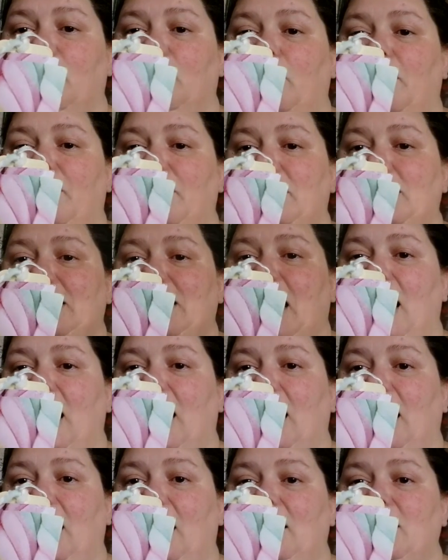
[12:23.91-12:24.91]
with this
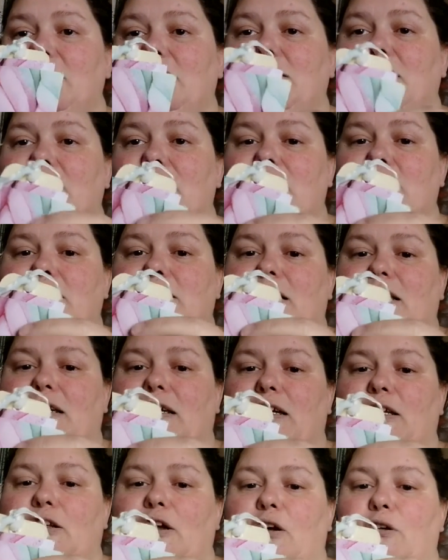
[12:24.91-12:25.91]
heart, so
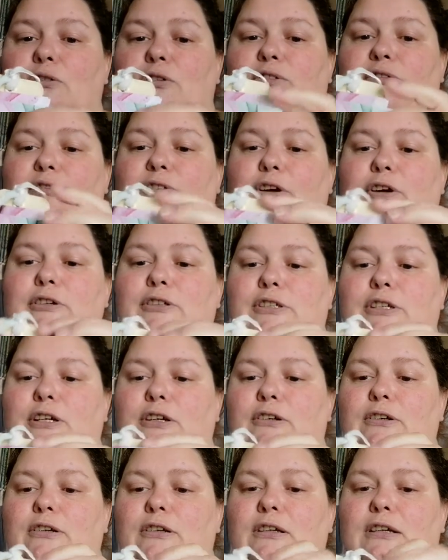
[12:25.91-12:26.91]
that can hold a
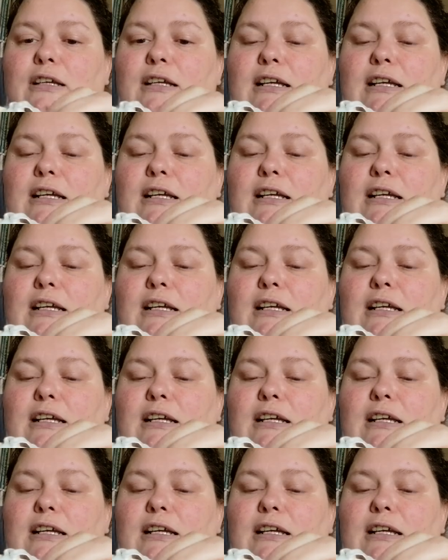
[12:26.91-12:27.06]
photo.